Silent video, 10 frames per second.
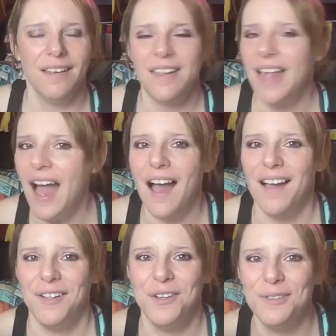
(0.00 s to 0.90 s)

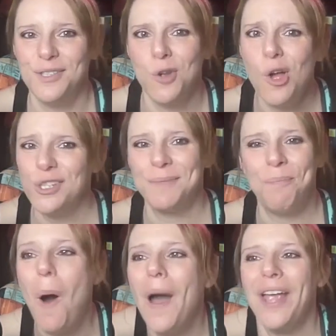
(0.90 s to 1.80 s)
yeah, who's not
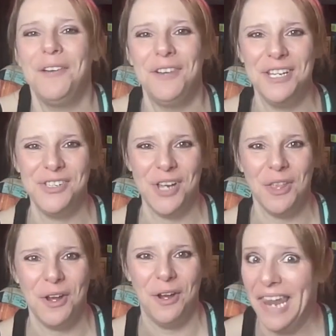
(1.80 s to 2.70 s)
spying on each
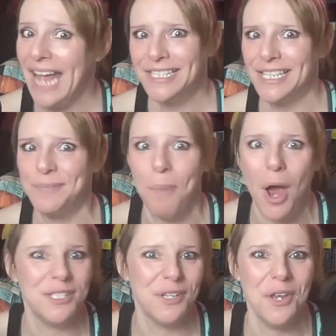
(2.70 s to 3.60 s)
other? Alexa
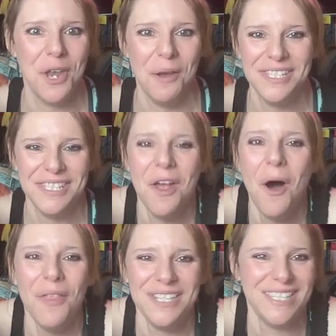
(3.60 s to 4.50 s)
spies on you. This
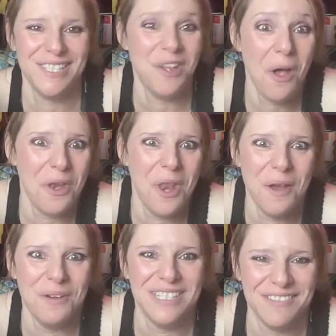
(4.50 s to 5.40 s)
is not
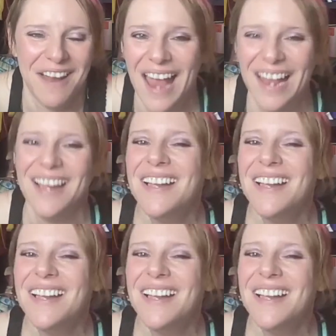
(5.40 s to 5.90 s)
news, right?